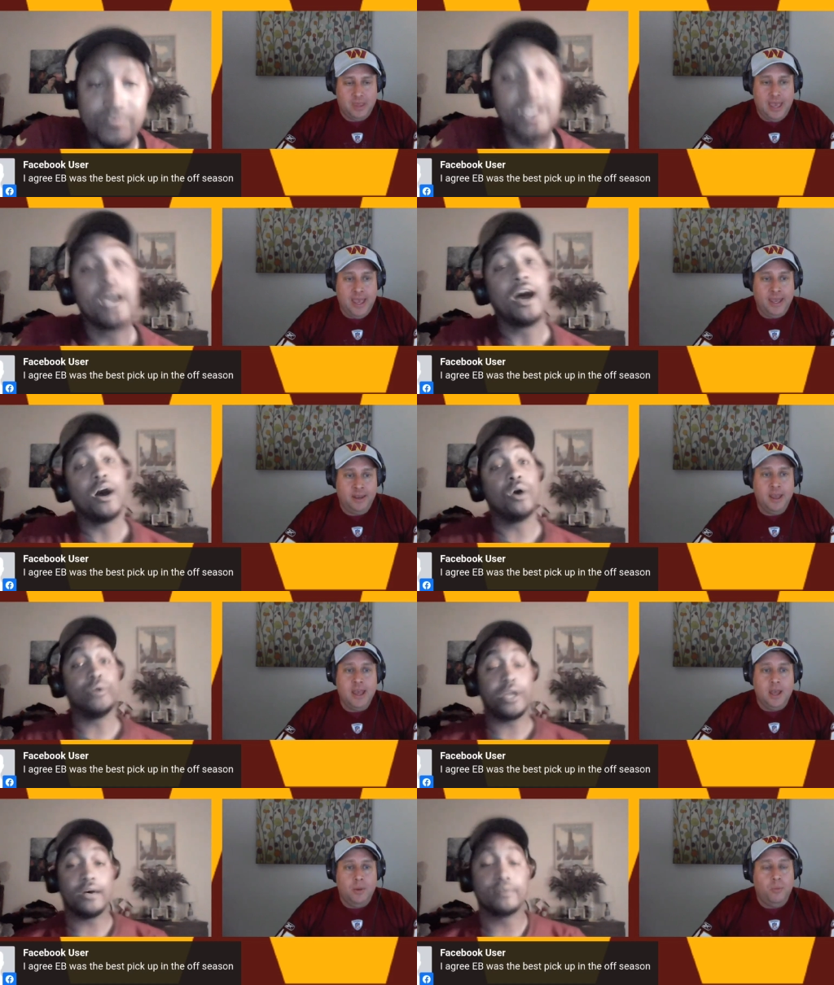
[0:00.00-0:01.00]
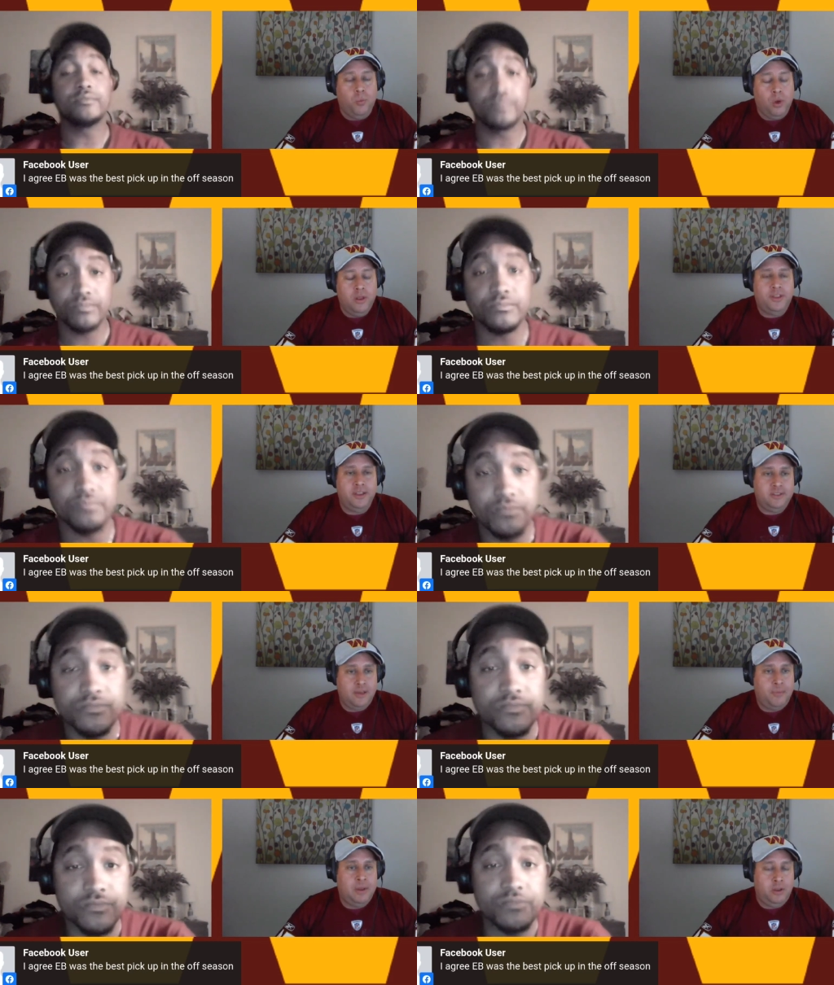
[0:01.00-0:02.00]
Speaker 1: And oh, yeah. one of the things
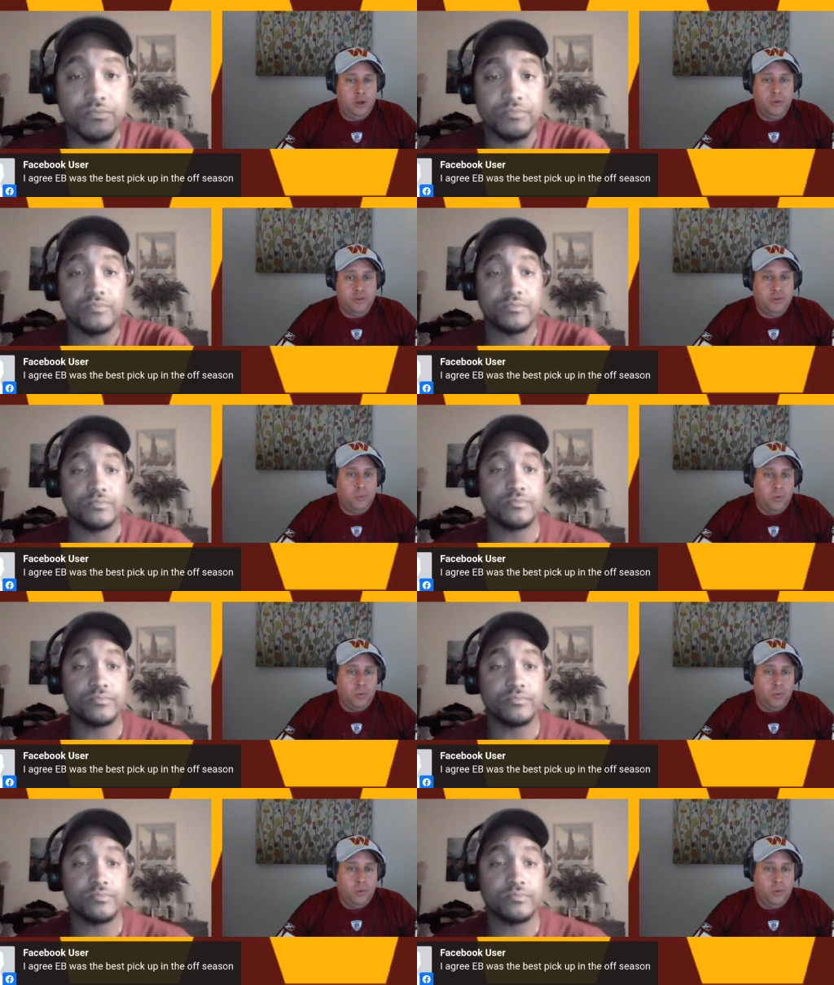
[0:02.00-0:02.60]
they've been, you know, this